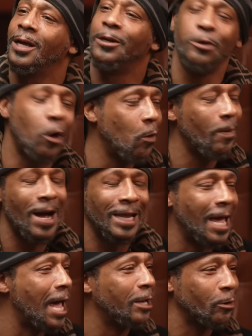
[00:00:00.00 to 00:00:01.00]
Nobody
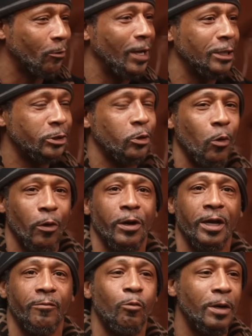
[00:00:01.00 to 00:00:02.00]
had a great
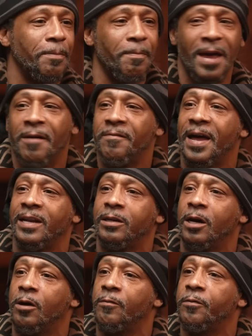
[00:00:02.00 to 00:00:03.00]
story of what meth had
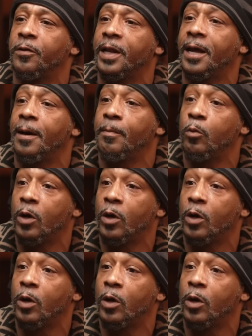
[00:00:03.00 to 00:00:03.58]
done for them,